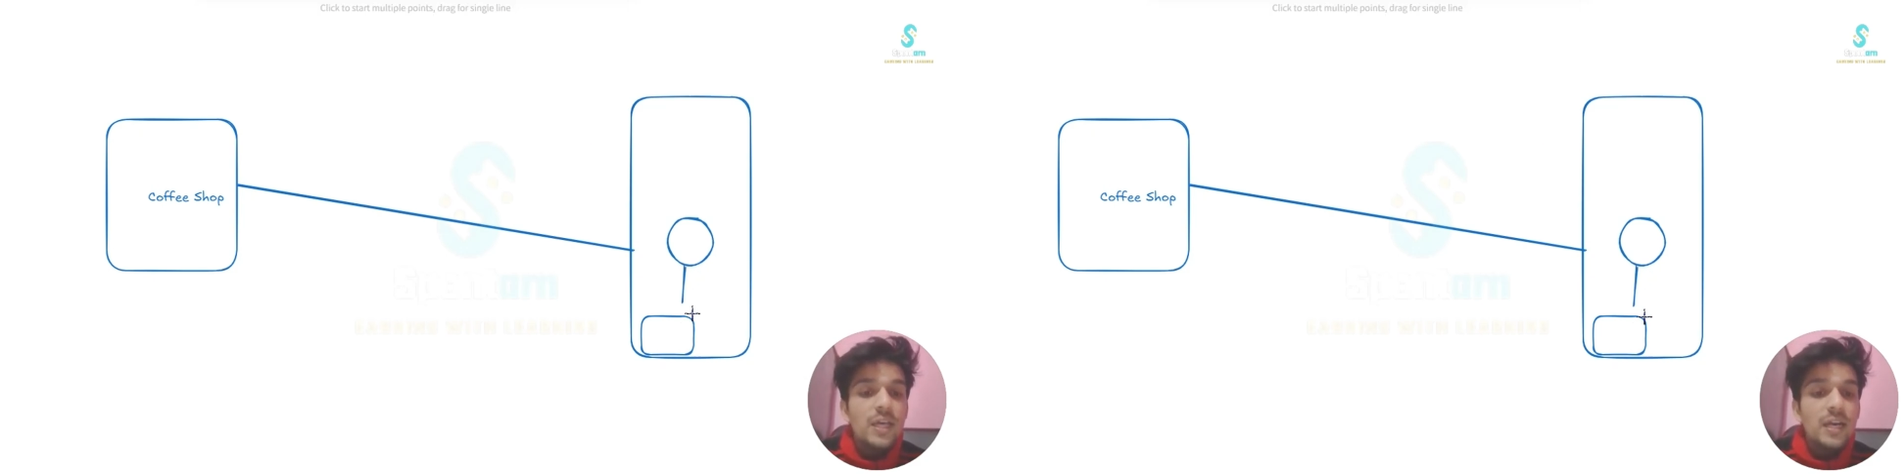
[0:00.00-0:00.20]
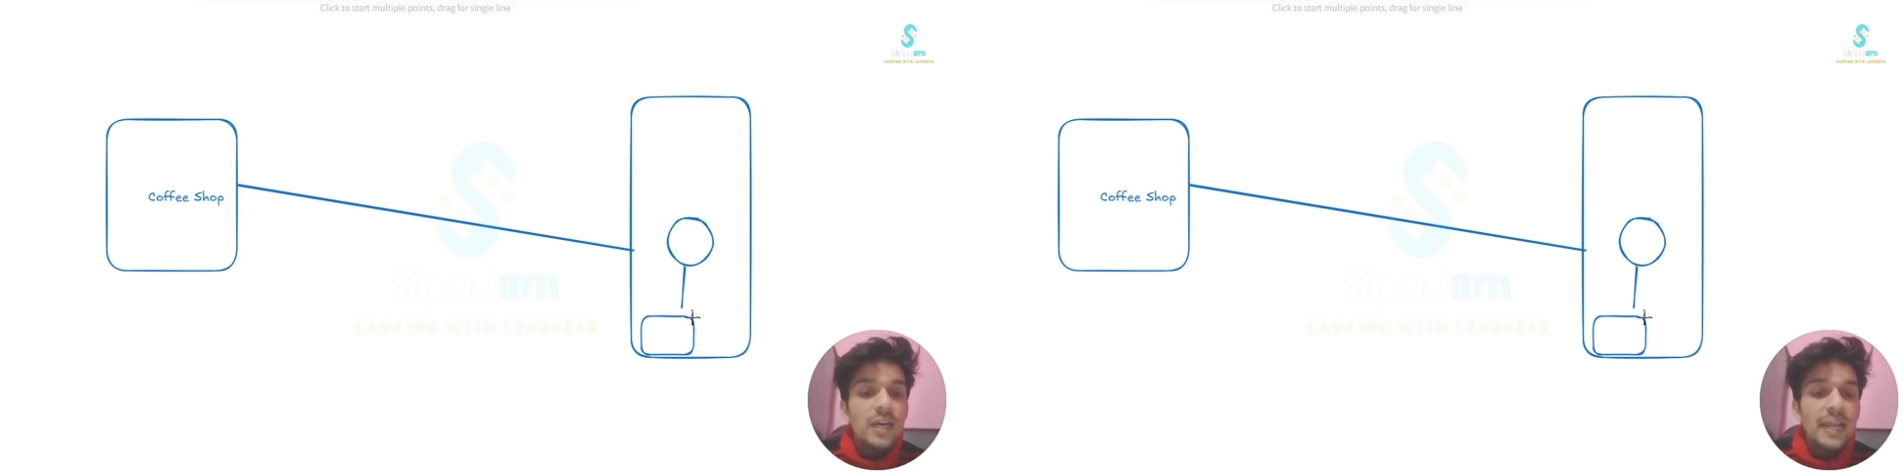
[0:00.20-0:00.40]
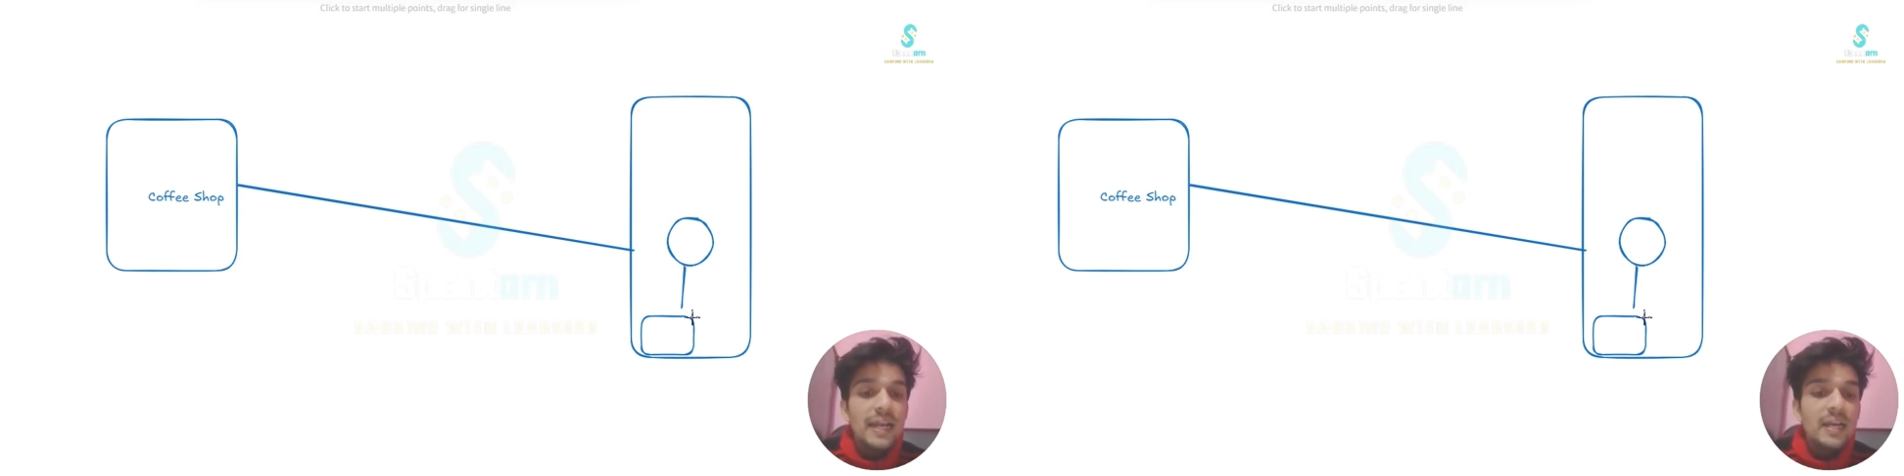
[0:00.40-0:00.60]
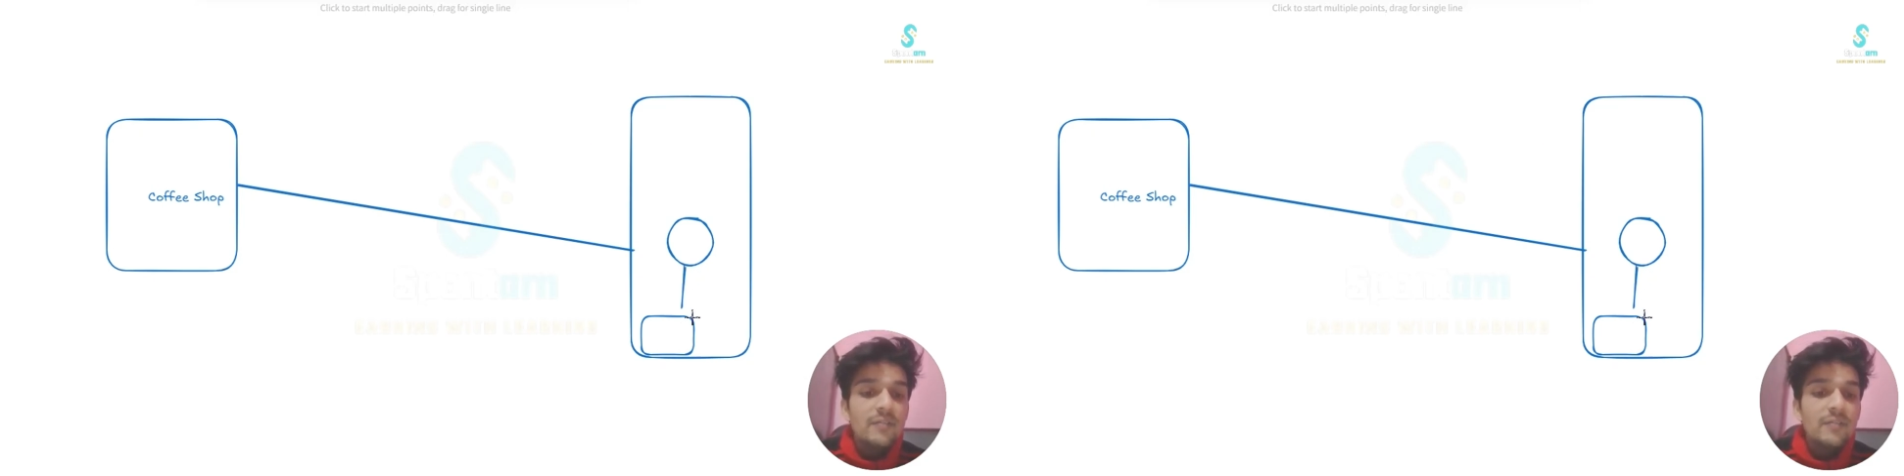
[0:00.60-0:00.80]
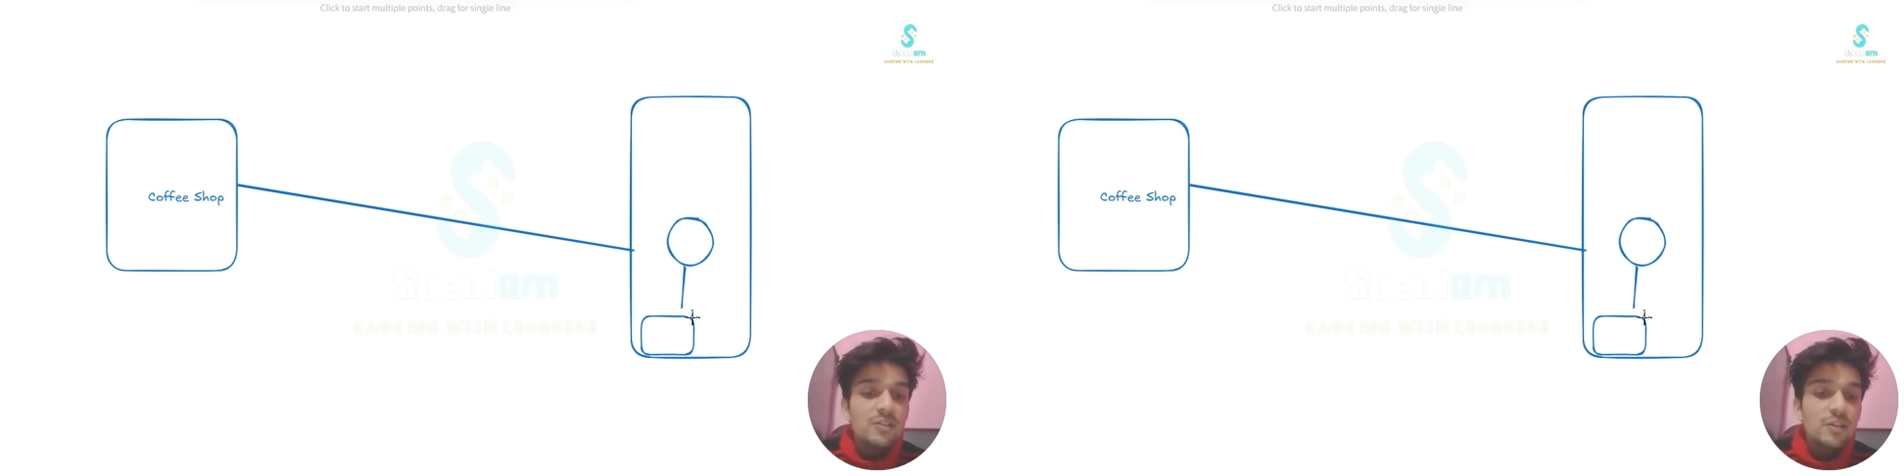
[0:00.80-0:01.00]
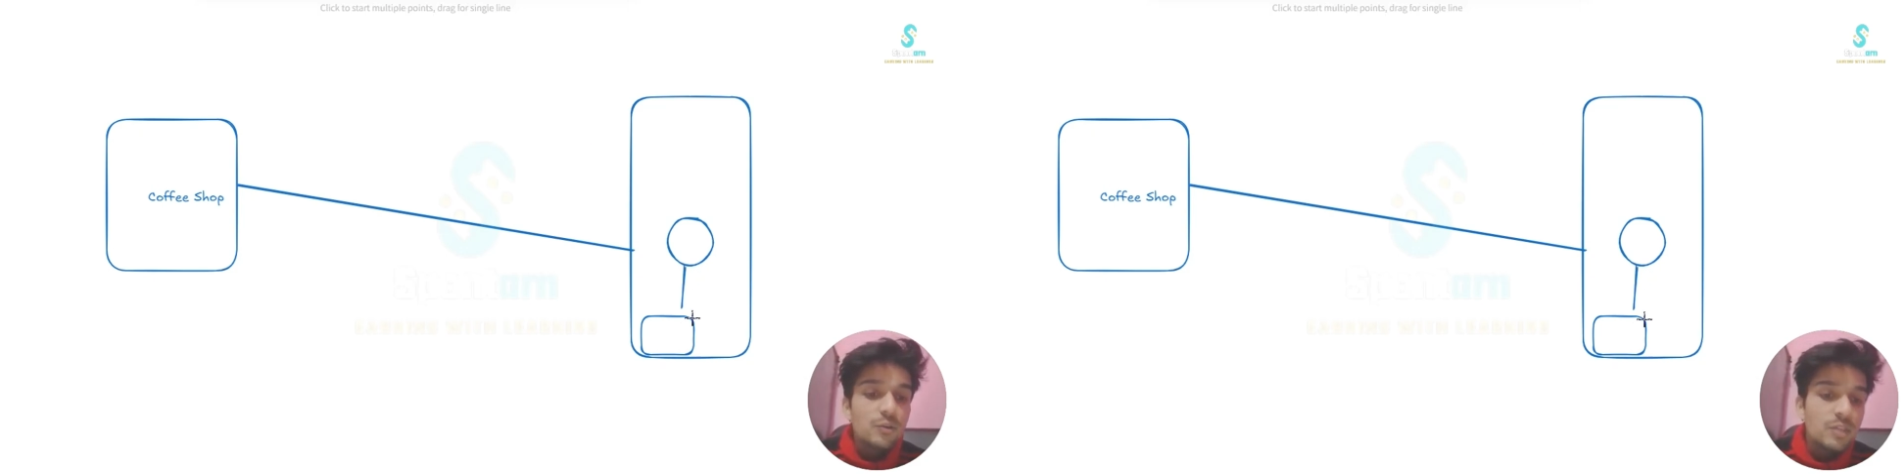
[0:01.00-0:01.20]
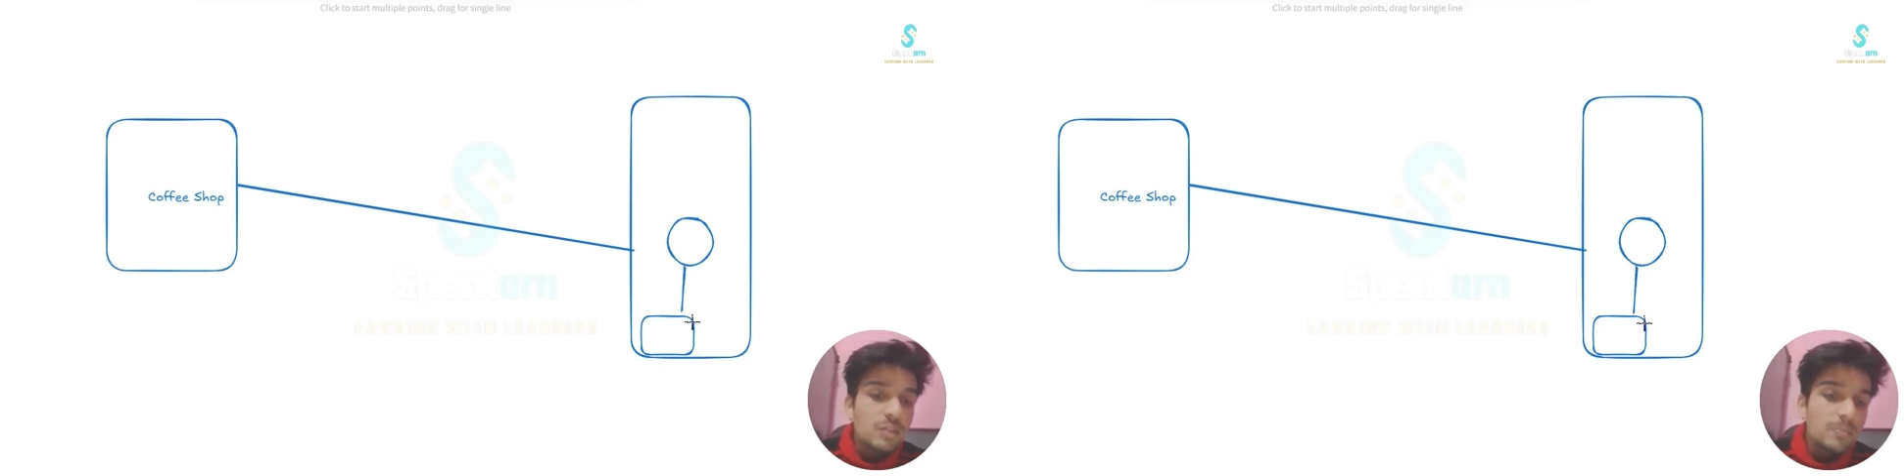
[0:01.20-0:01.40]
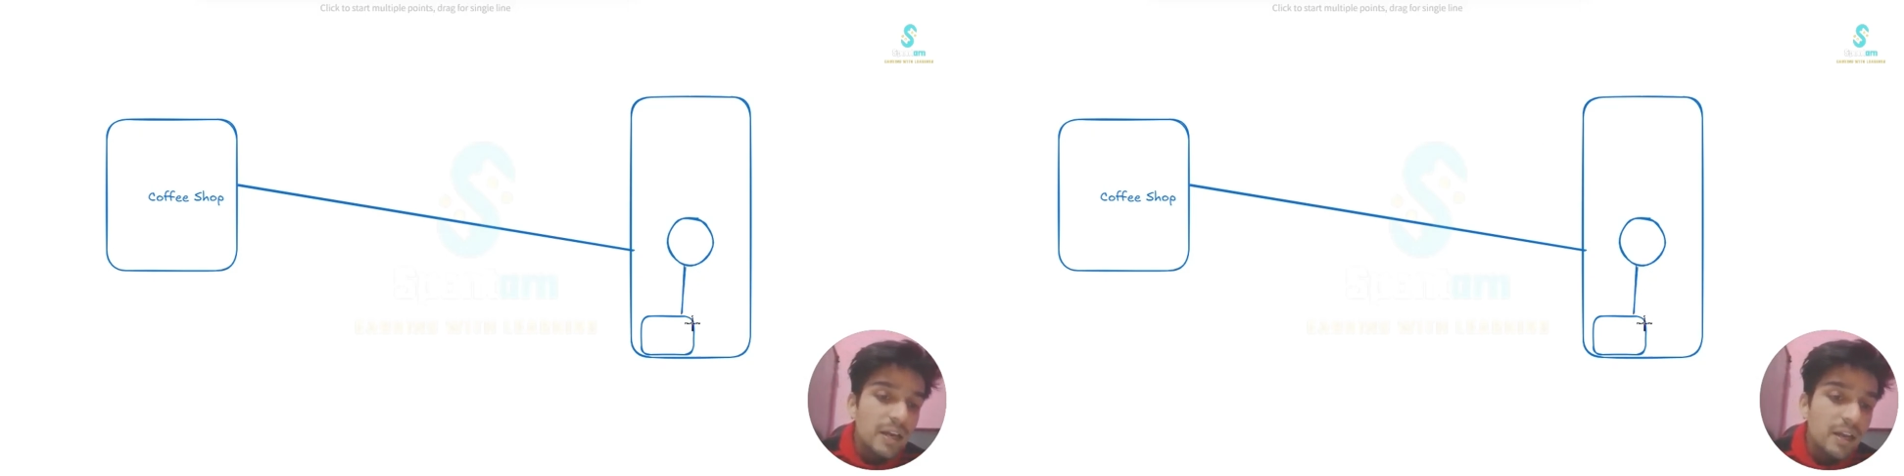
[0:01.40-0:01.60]
he can directly visit to
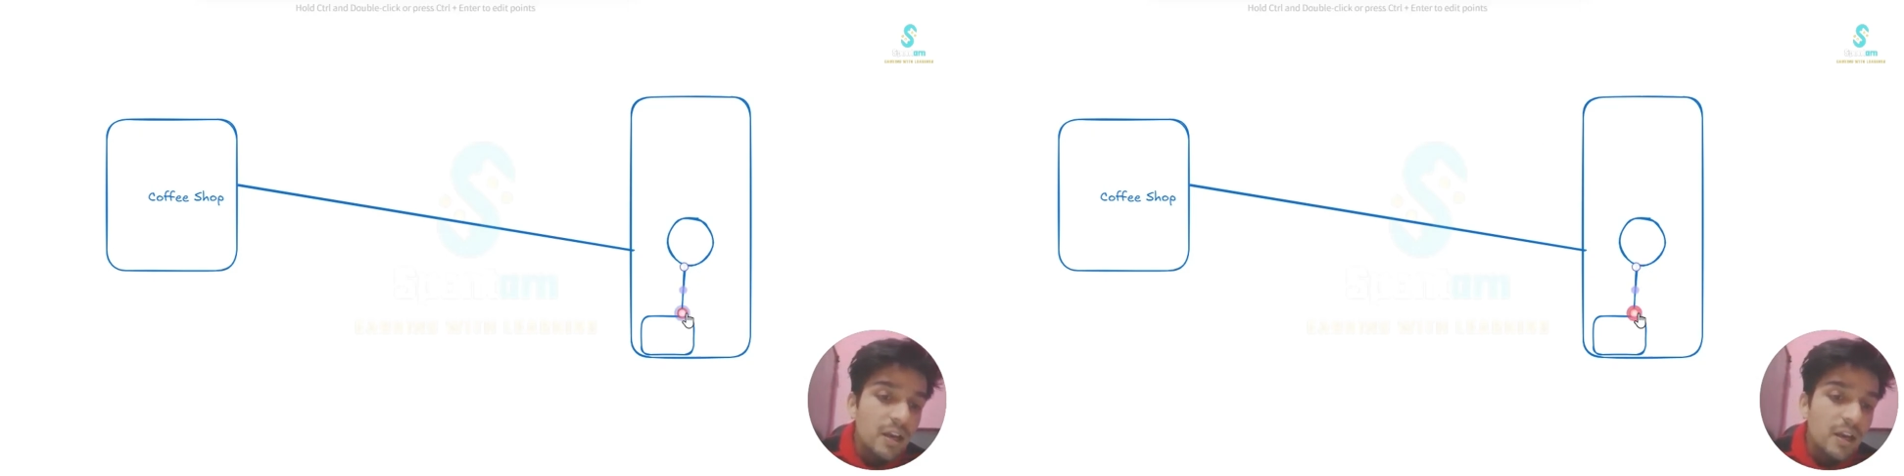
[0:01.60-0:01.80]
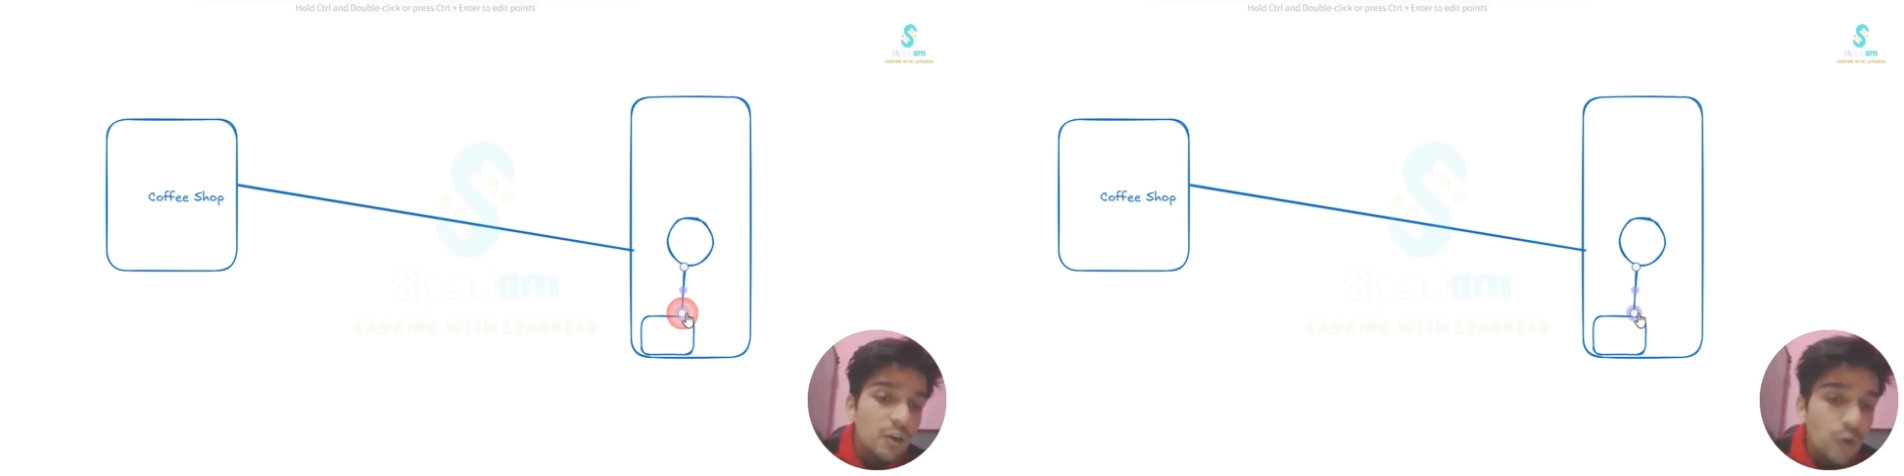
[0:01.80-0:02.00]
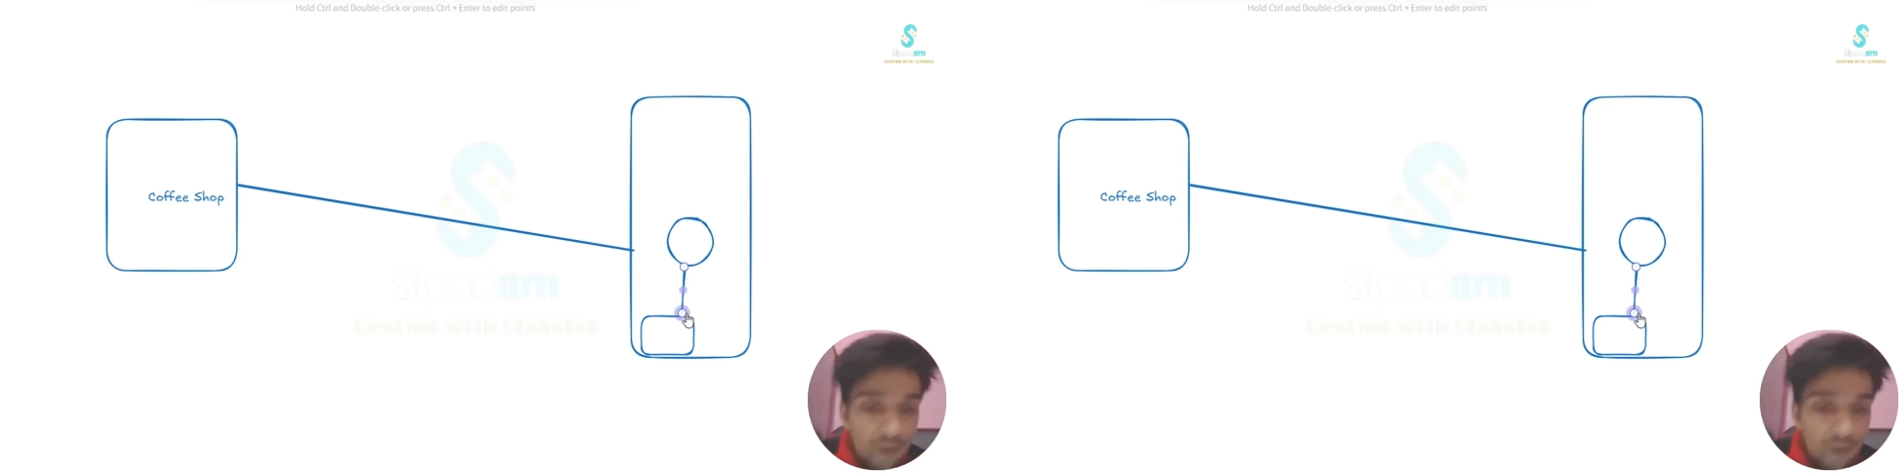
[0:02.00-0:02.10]
this particular